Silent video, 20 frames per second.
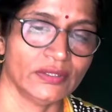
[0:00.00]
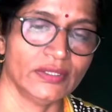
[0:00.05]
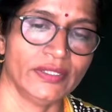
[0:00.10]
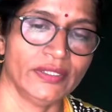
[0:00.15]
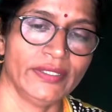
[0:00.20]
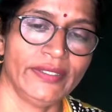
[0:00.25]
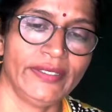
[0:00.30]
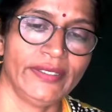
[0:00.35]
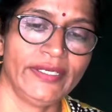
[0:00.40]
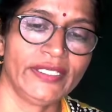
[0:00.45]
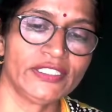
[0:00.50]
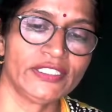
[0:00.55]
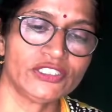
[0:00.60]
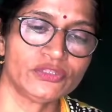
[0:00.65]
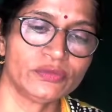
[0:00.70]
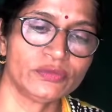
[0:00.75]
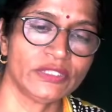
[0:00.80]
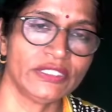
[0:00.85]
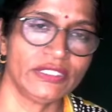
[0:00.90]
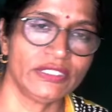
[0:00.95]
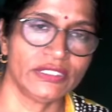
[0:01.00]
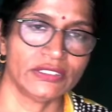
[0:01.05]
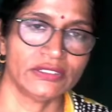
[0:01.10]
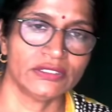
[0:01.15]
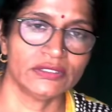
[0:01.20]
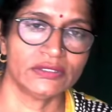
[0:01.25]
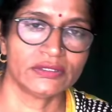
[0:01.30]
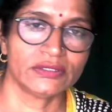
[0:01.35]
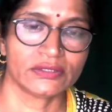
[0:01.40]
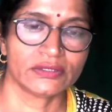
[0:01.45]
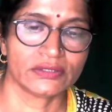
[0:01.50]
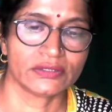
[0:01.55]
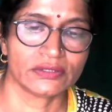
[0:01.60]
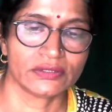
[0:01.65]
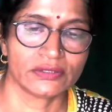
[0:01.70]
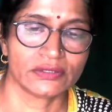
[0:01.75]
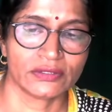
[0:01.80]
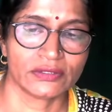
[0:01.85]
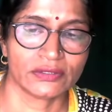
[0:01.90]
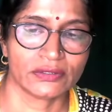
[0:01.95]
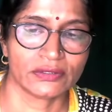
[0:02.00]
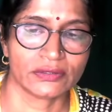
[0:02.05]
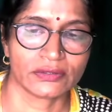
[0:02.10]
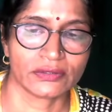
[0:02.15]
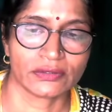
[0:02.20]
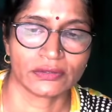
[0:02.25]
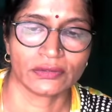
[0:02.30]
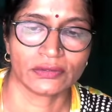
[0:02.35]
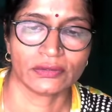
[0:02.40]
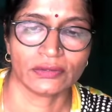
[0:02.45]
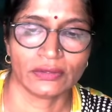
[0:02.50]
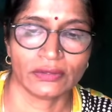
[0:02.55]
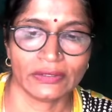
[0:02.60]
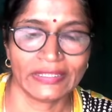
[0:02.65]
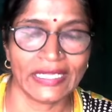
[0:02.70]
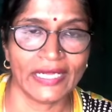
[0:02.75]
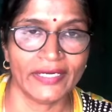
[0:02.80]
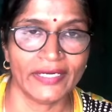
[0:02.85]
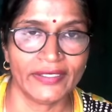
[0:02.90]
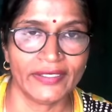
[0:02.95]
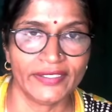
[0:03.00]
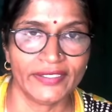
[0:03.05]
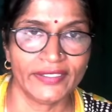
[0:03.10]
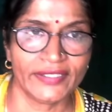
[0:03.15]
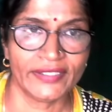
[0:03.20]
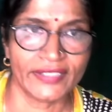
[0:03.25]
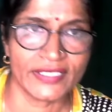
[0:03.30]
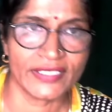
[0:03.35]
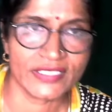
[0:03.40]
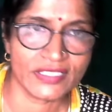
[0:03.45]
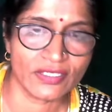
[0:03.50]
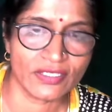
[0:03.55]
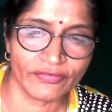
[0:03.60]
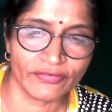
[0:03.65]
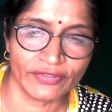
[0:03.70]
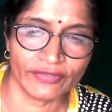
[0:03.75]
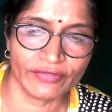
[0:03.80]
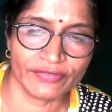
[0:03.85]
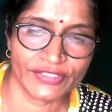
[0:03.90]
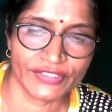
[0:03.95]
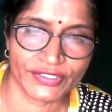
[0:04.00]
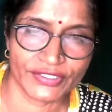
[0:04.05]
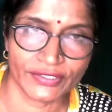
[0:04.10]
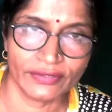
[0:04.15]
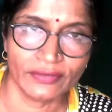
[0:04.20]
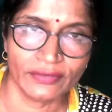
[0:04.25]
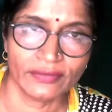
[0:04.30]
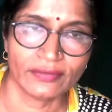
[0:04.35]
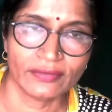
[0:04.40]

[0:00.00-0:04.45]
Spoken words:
Next one is that in case of division,